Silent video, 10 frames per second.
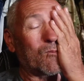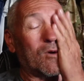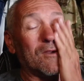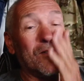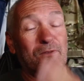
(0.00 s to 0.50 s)

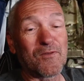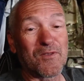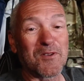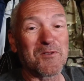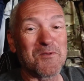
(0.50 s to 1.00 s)
one of the
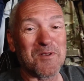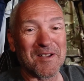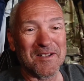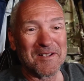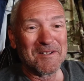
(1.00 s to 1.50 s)
few
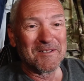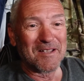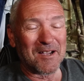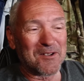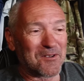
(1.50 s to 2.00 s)

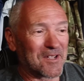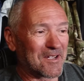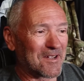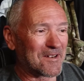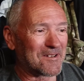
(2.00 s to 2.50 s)

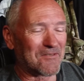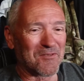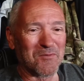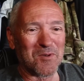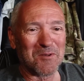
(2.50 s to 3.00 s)
iconic aircraft
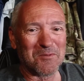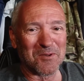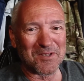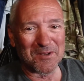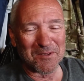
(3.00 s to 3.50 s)
from World
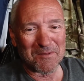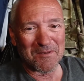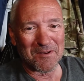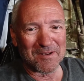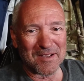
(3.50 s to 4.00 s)
War II that we've
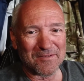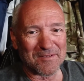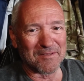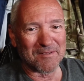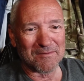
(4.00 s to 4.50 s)
got left.
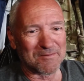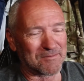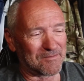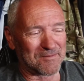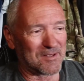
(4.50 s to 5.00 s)
Oh,
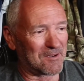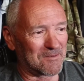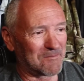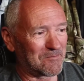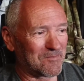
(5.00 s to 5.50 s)

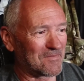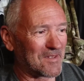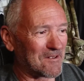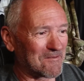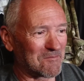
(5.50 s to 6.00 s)
no,
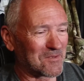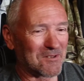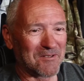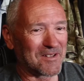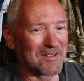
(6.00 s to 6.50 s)
I'm
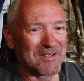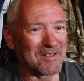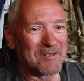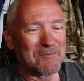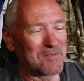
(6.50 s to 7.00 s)
sorry.
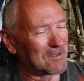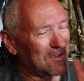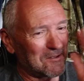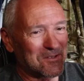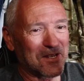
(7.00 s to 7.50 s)

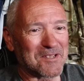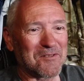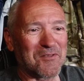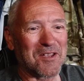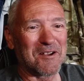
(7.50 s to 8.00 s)
I'll stick
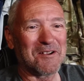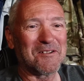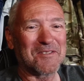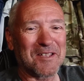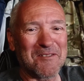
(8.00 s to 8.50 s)
to VR.
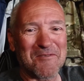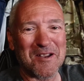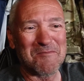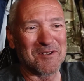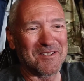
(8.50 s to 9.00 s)
Thank you
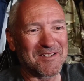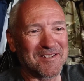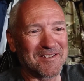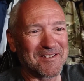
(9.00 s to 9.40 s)
very much.